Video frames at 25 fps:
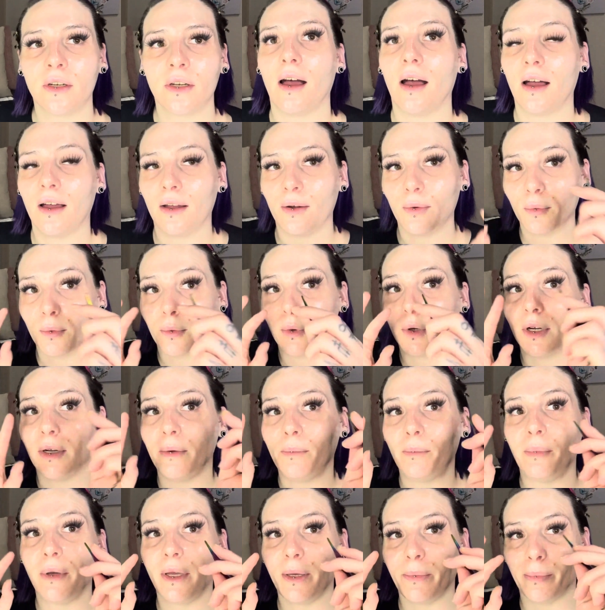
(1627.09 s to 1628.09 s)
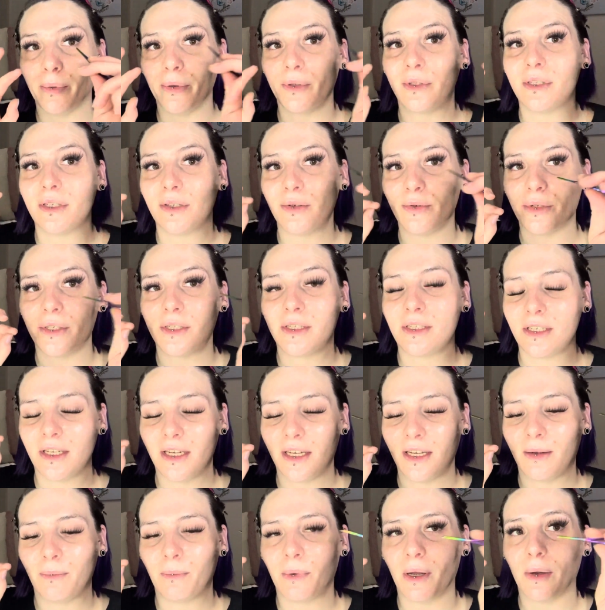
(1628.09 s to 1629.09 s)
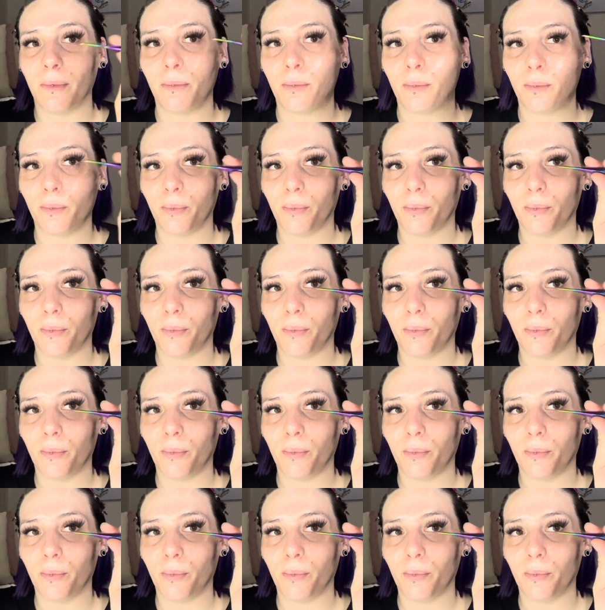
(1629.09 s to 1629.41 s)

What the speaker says: I want people to see my